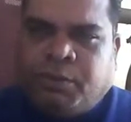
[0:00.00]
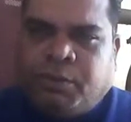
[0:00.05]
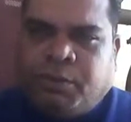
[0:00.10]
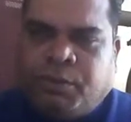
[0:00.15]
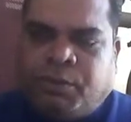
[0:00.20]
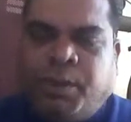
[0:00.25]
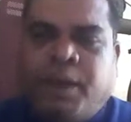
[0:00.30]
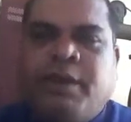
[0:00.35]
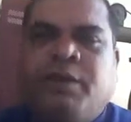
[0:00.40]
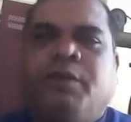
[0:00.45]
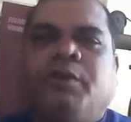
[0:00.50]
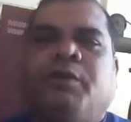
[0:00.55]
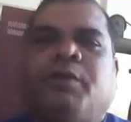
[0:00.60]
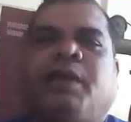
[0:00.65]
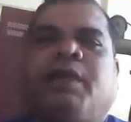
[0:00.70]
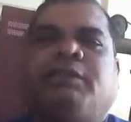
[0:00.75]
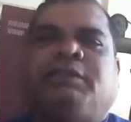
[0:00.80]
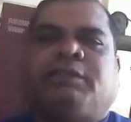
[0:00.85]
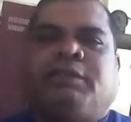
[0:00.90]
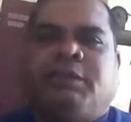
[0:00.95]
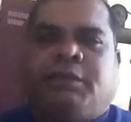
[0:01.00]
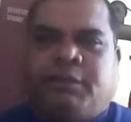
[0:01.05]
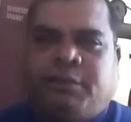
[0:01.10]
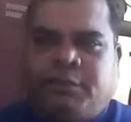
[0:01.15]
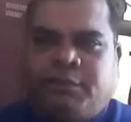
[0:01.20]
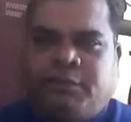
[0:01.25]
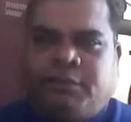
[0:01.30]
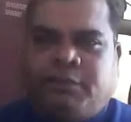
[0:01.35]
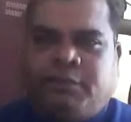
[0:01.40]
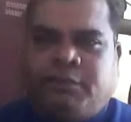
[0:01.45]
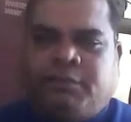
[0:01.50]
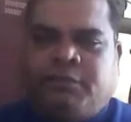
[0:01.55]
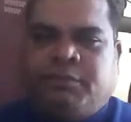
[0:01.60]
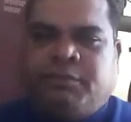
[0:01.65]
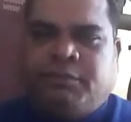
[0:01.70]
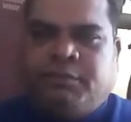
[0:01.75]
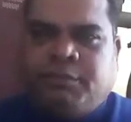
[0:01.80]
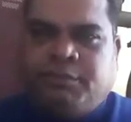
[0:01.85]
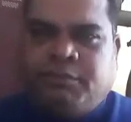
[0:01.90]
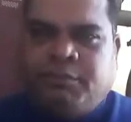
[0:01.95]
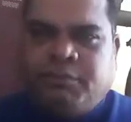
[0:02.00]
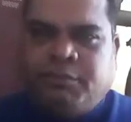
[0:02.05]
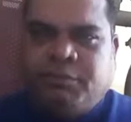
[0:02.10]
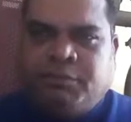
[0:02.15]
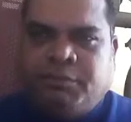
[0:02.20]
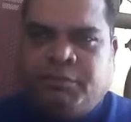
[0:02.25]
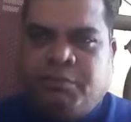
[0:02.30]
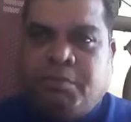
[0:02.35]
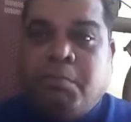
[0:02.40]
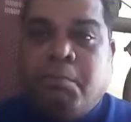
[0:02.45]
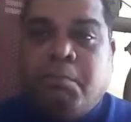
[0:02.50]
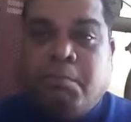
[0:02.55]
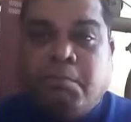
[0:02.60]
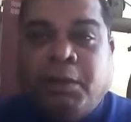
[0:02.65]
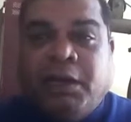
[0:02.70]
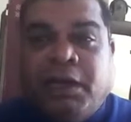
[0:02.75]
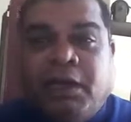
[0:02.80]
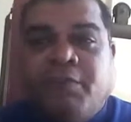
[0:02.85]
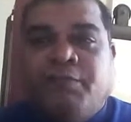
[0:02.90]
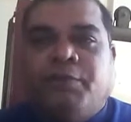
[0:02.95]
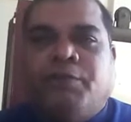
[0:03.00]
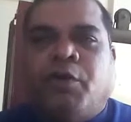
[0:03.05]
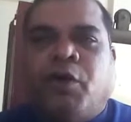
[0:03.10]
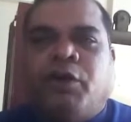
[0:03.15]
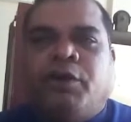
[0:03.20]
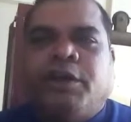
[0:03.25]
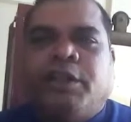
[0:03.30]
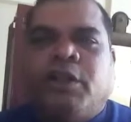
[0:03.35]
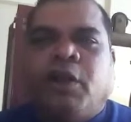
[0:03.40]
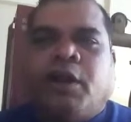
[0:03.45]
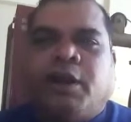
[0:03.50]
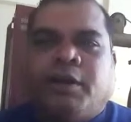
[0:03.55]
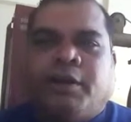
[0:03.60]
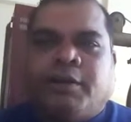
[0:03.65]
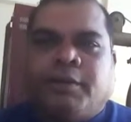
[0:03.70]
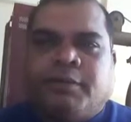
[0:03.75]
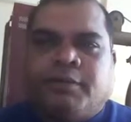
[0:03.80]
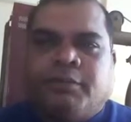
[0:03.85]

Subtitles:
When you're asking, believe you've already got it.